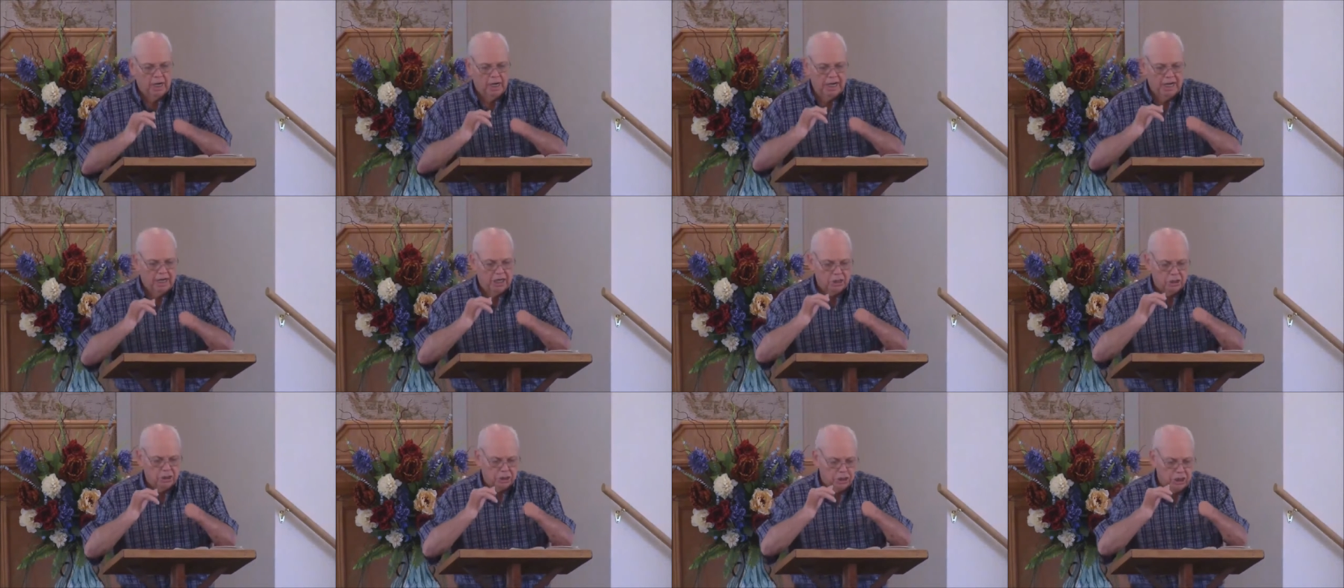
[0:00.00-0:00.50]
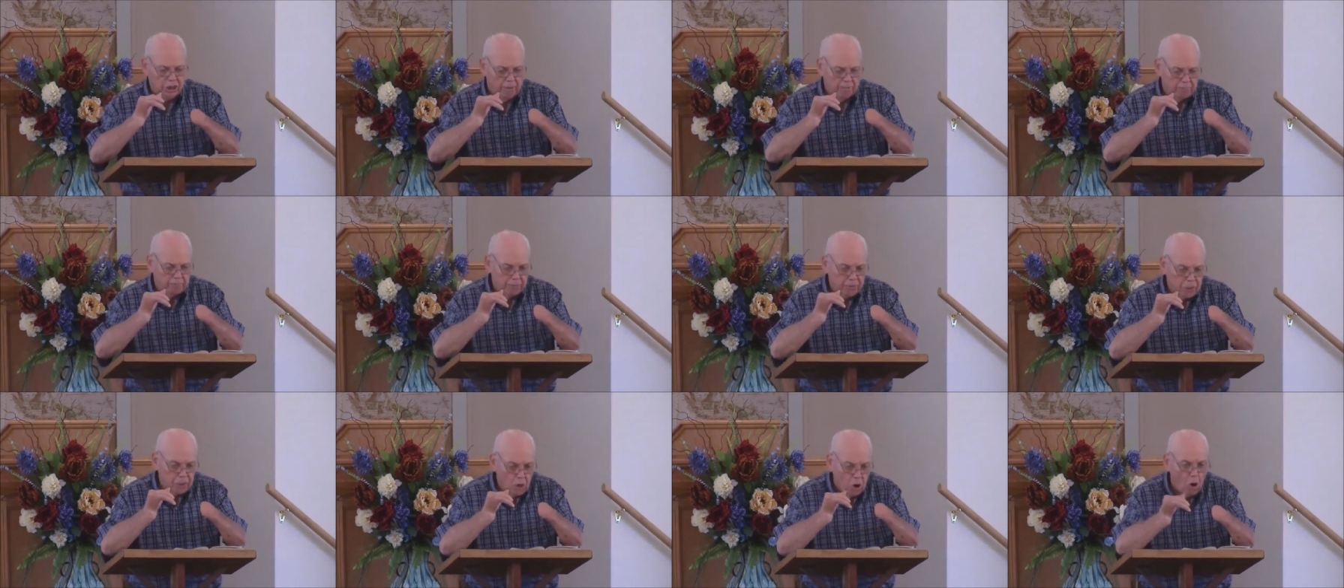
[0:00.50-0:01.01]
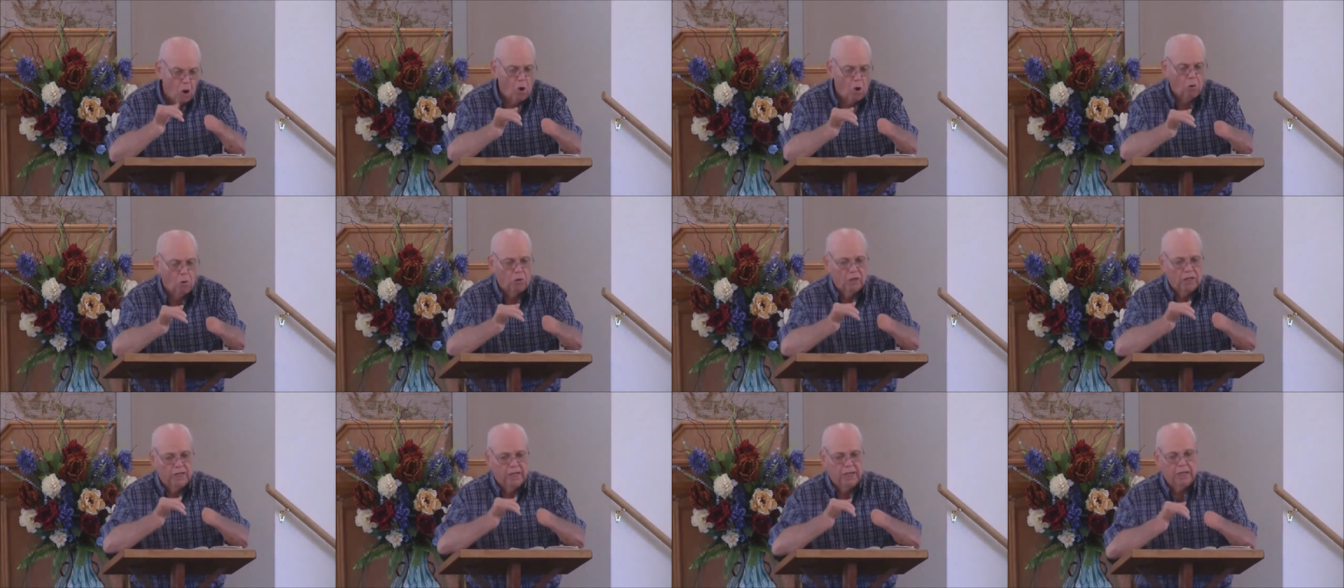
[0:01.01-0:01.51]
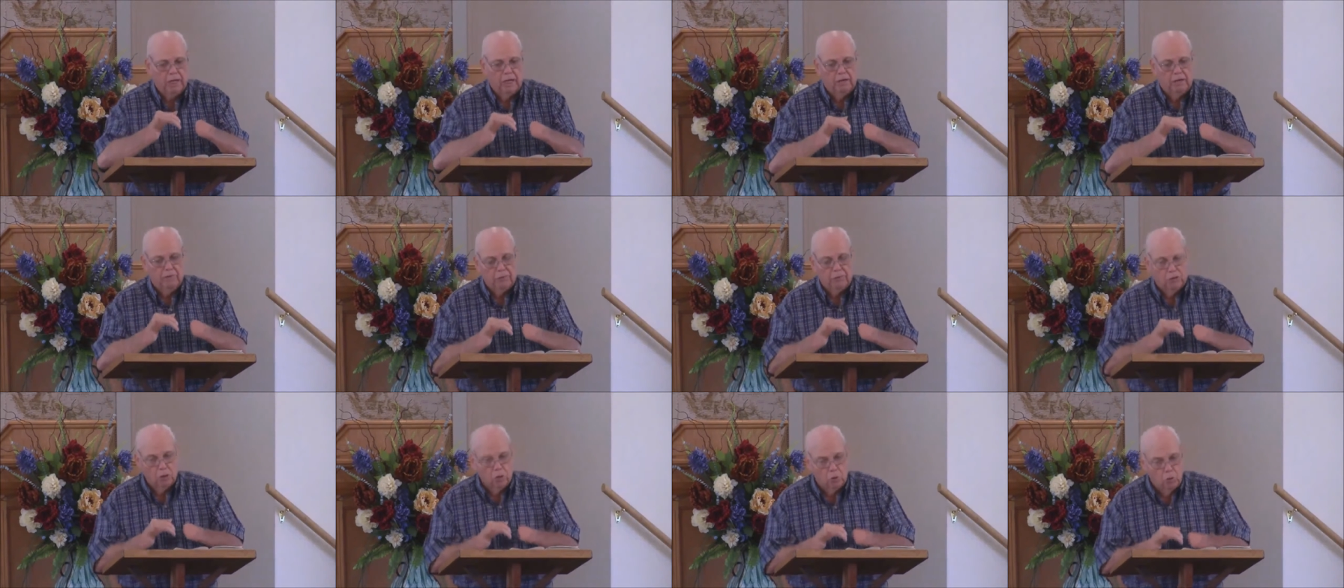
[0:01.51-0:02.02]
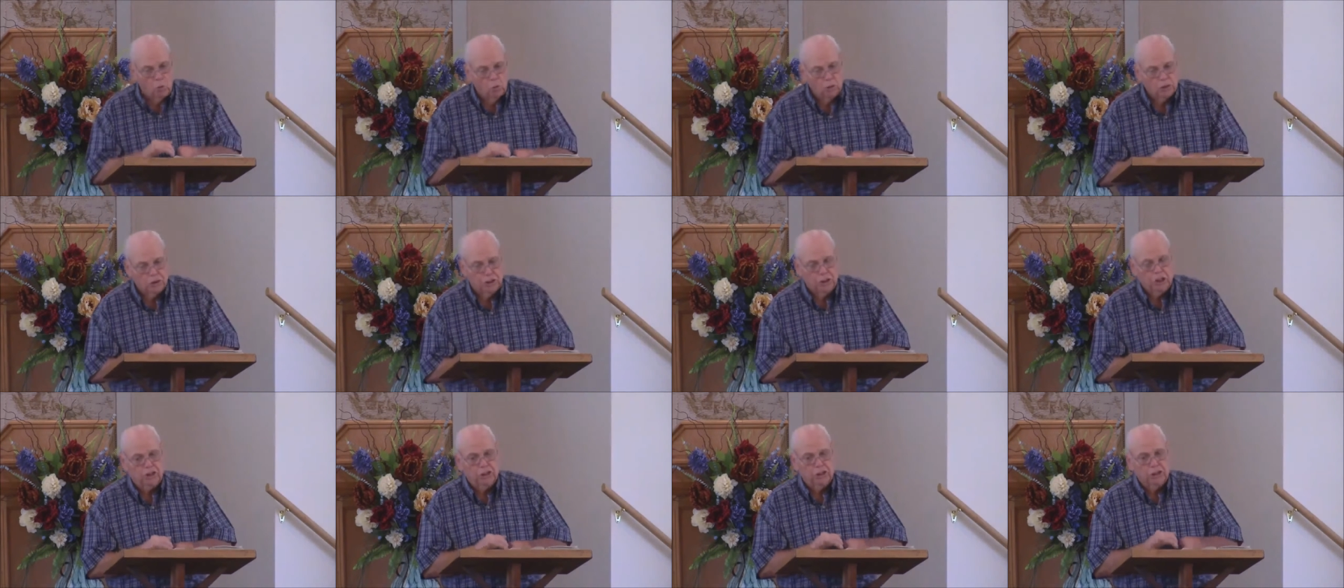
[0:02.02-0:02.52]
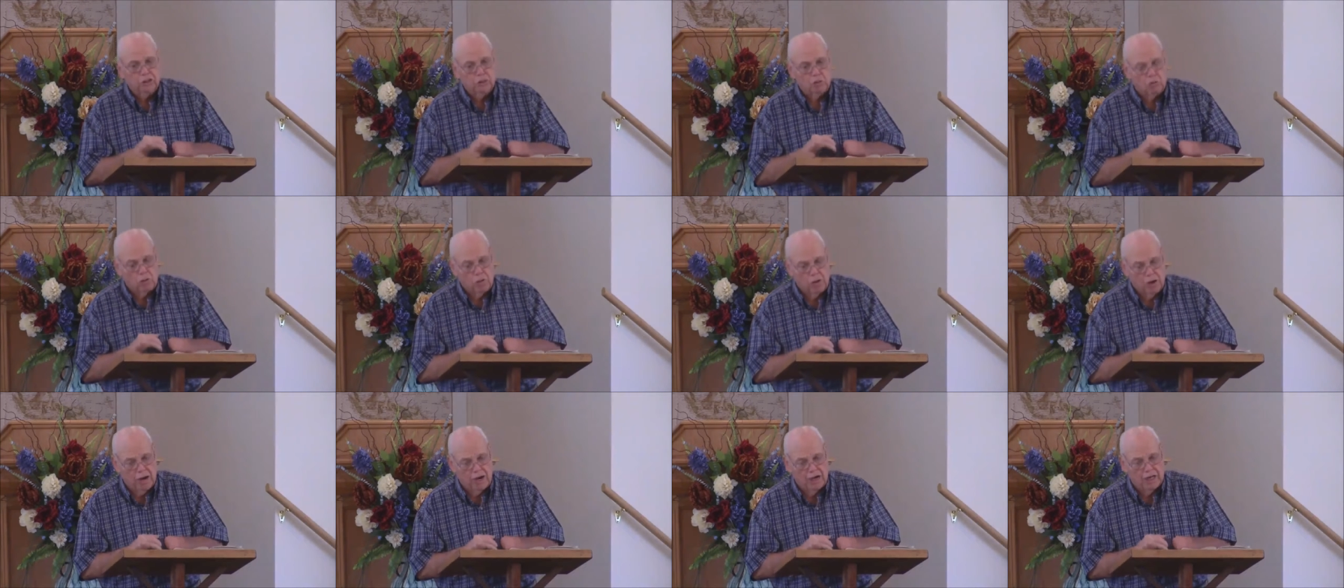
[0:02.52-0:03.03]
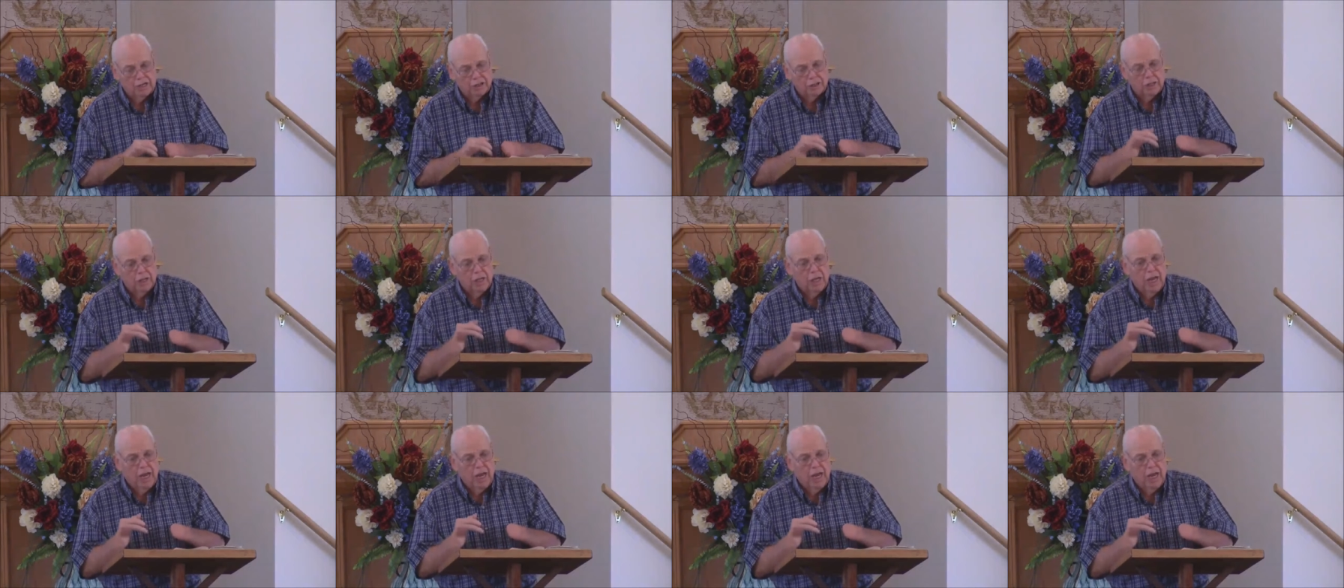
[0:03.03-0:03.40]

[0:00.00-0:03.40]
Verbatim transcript: accept the calling of the Lord Jesus Christ,